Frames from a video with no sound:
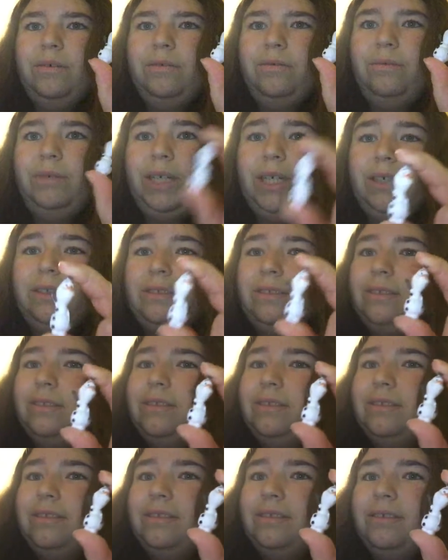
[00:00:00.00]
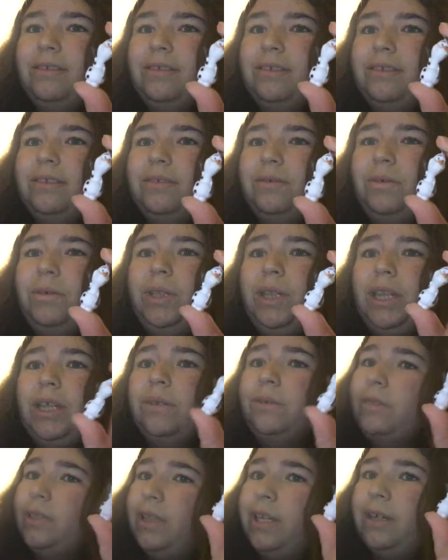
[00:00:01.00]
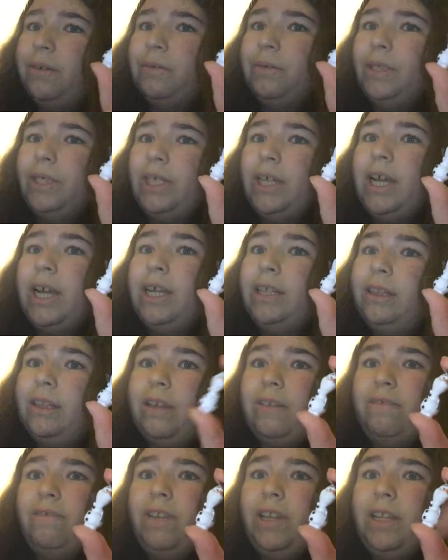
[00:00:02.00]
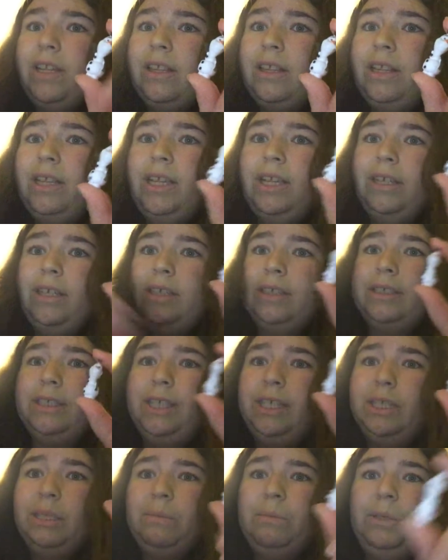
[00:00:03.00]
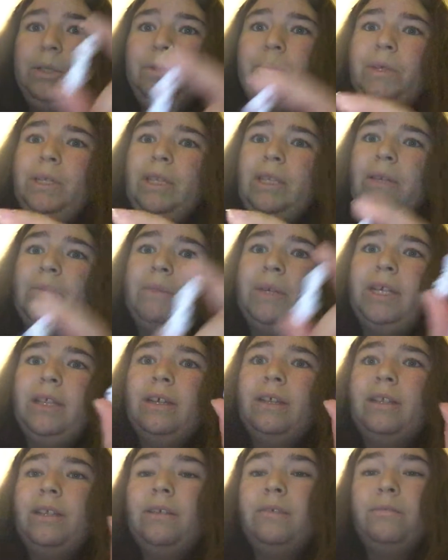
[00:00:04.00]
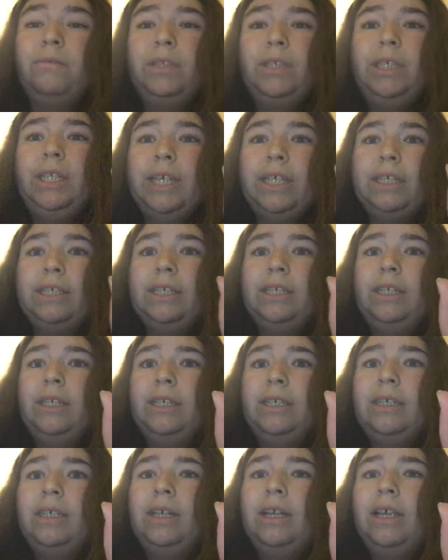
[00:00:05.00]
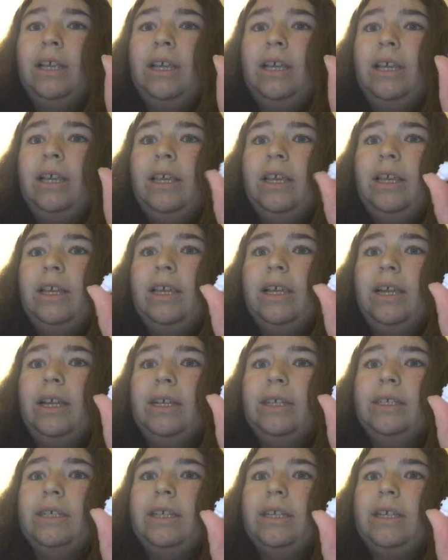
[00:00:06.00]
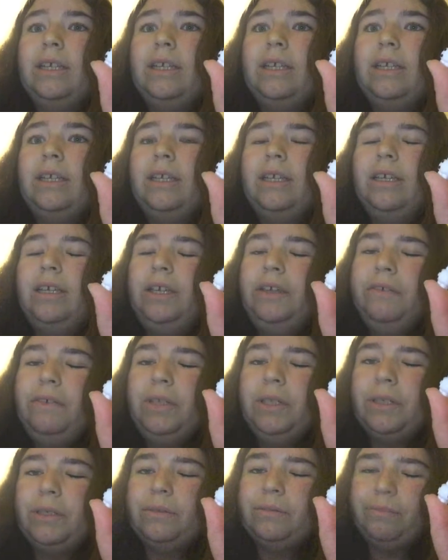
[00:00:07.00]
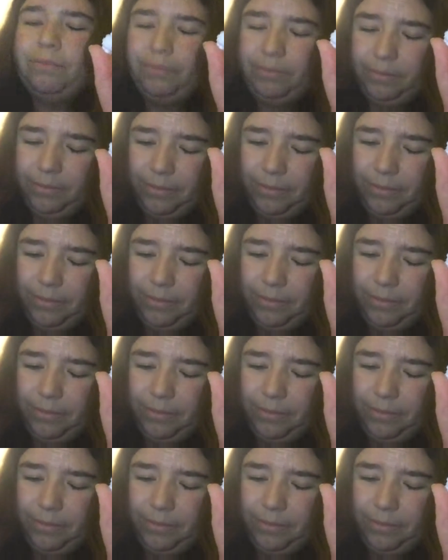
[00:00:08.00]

What else? They were good. I loved the scenes between them. I thought they were really nicely done. And even though